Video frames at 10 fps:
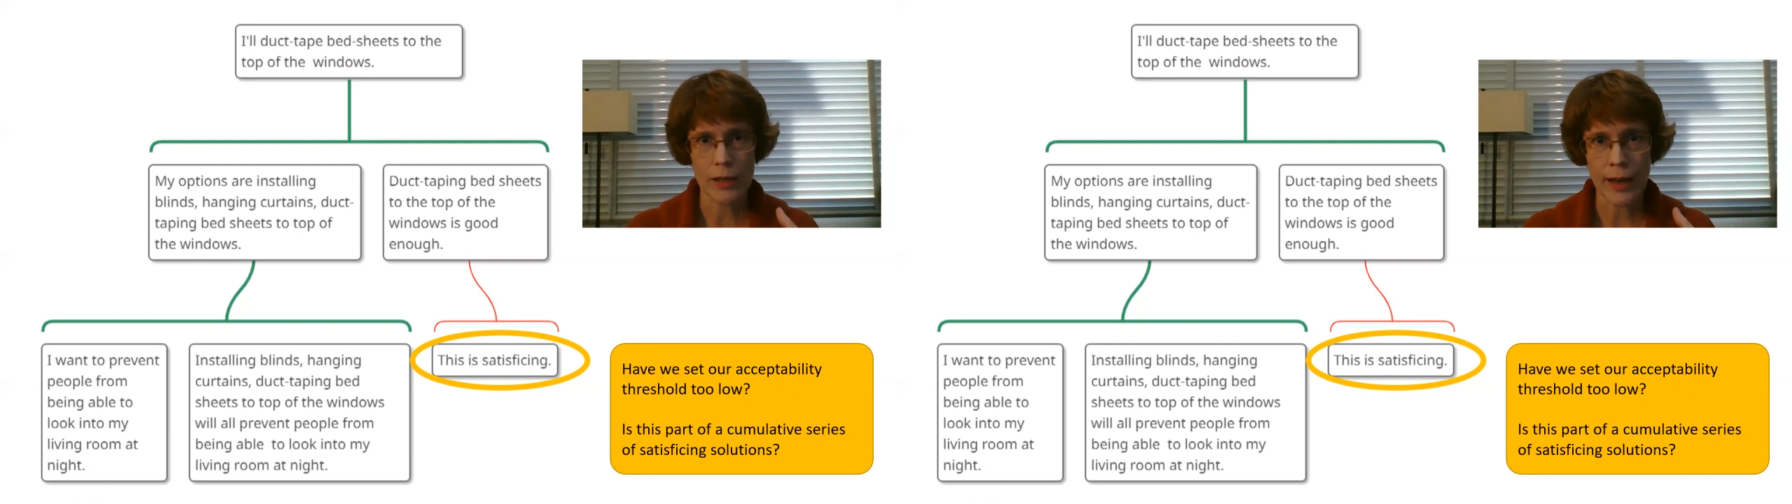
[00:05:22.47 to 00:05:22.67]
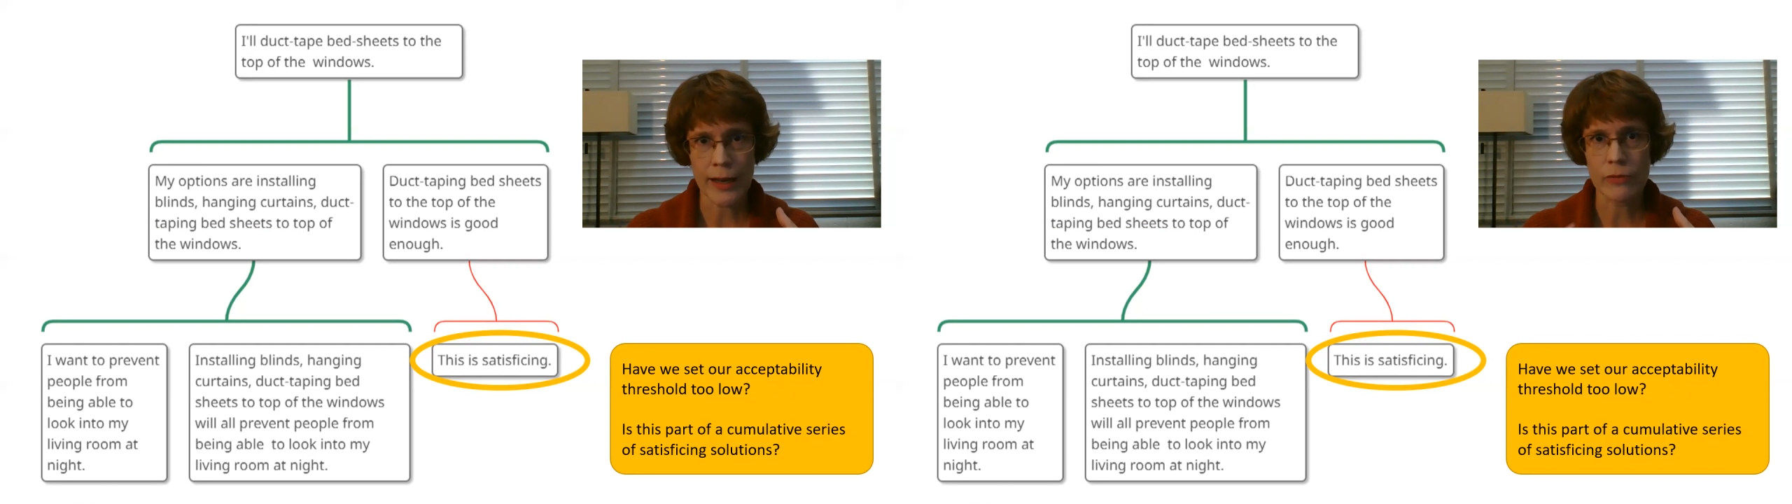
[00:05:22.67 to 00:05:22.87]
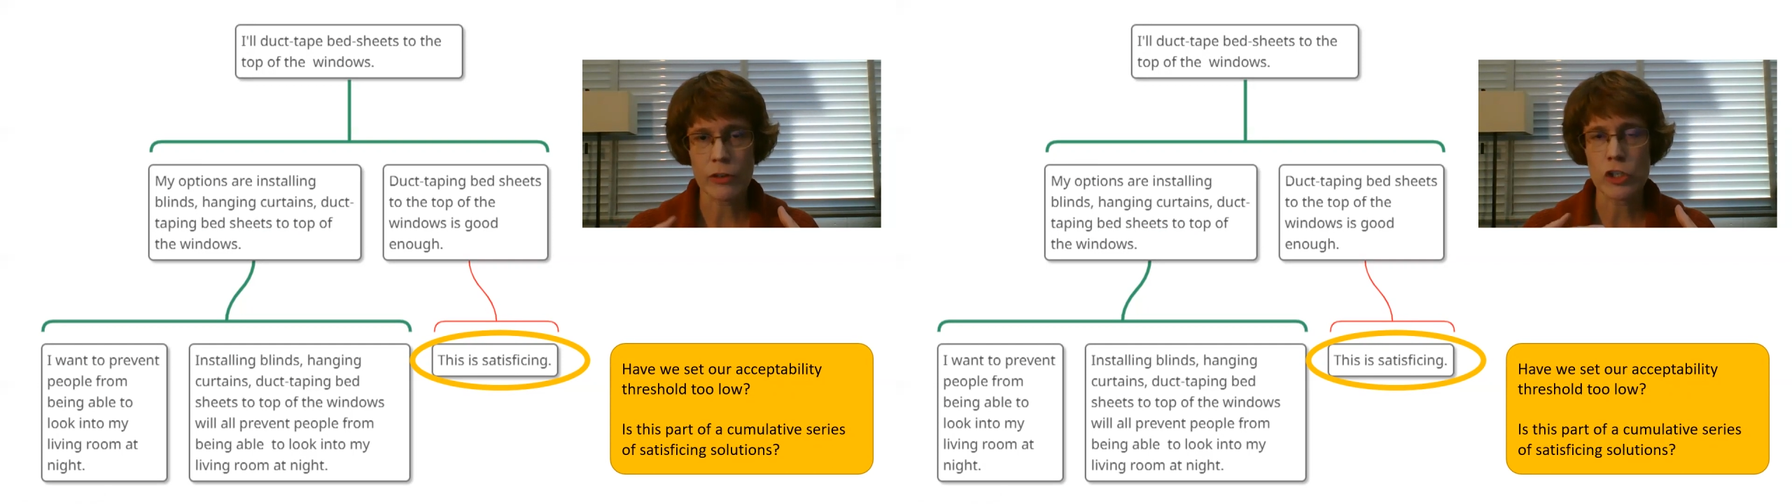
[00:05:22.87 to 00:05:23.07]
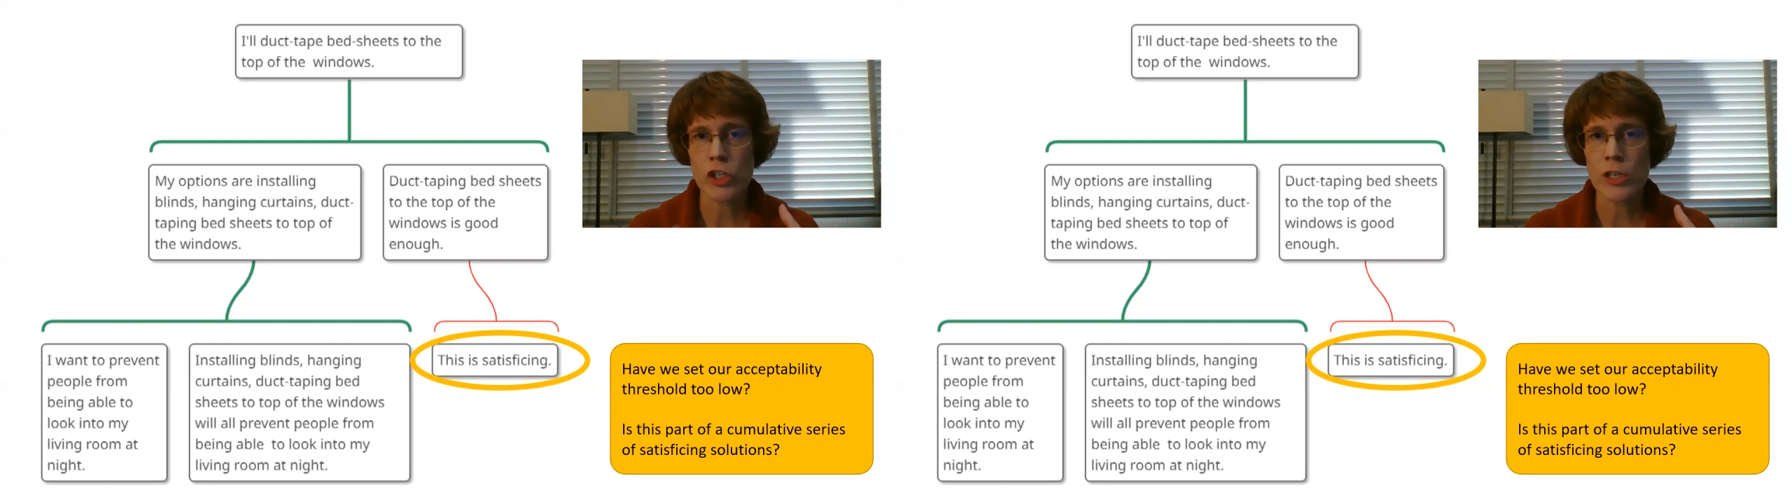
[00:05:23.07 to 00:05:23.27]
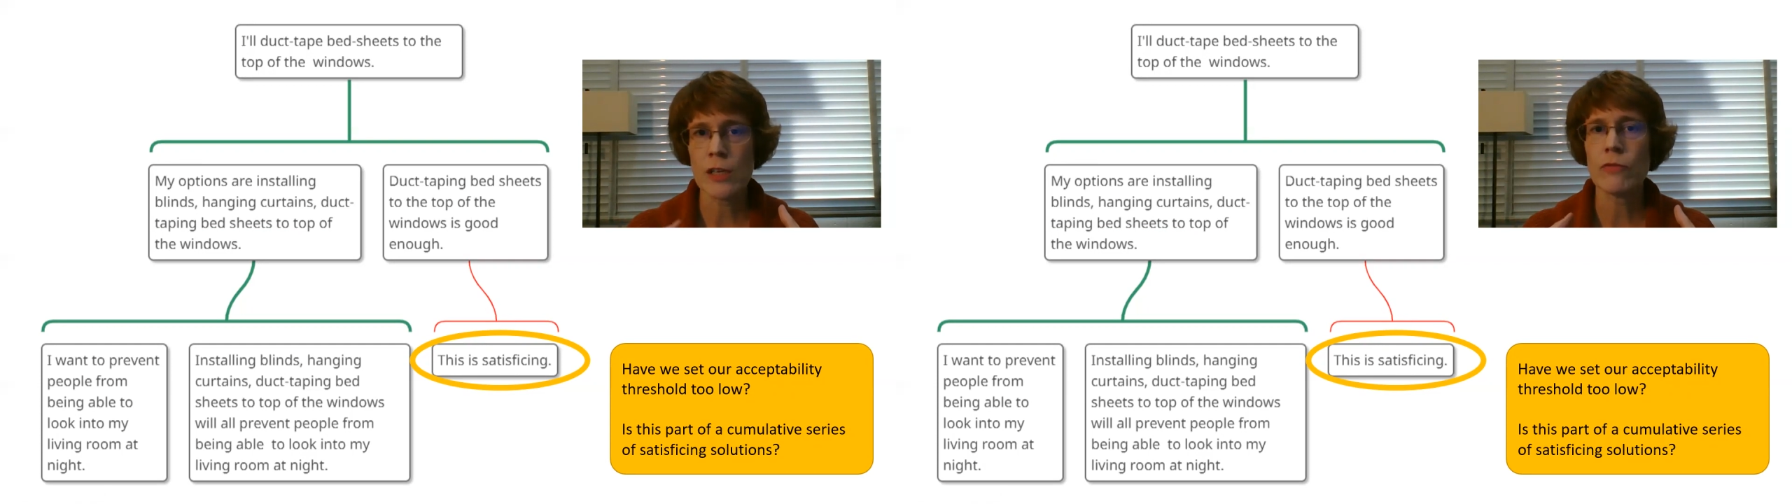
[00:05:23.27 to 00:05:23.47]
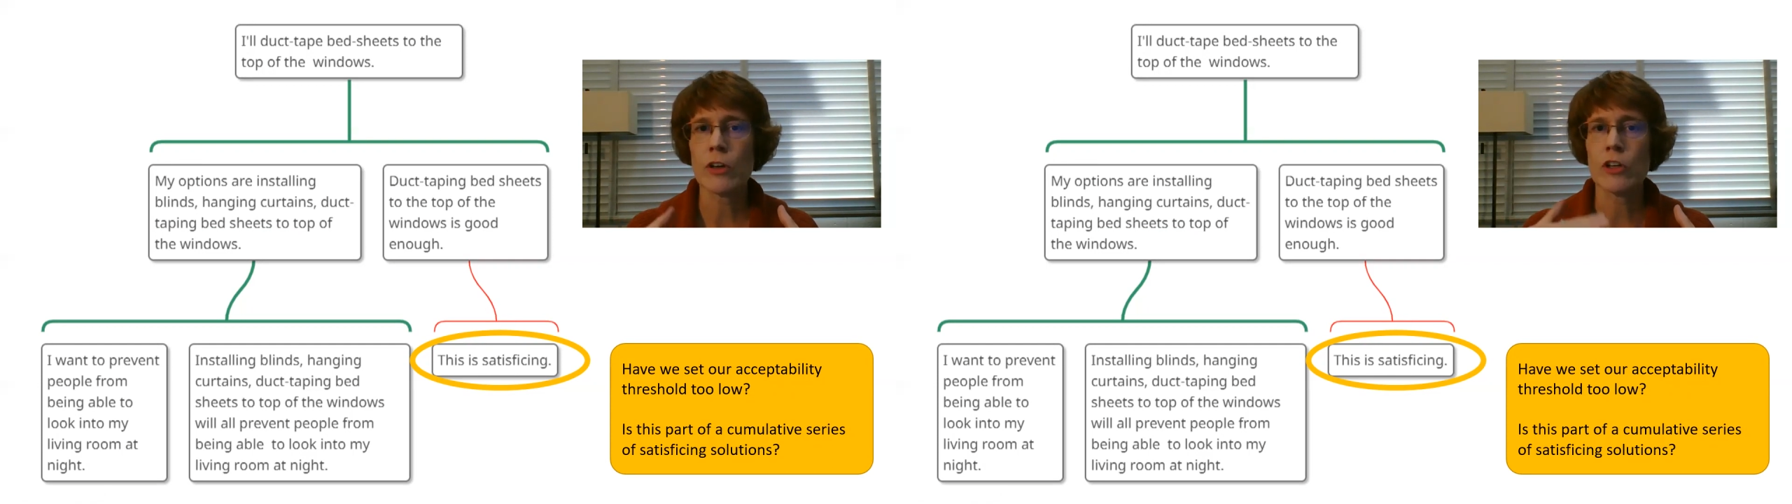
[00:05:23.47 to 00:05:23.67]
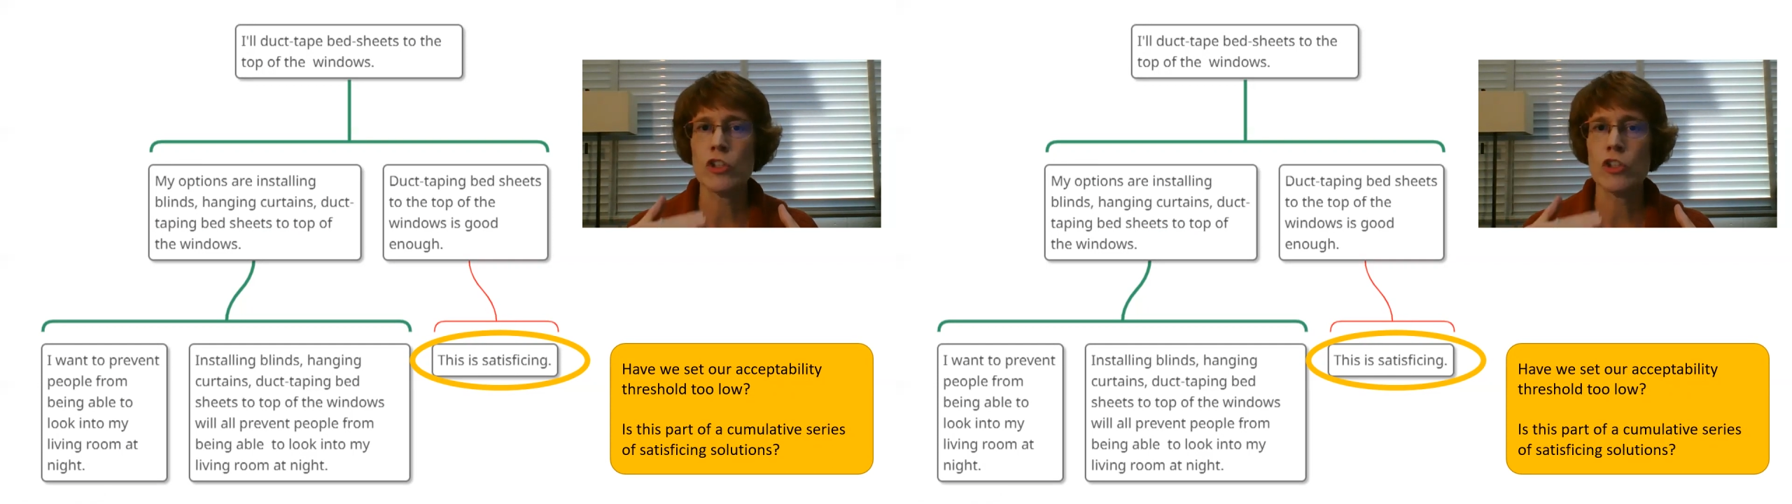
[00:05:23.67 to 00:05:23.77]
kind of achieve a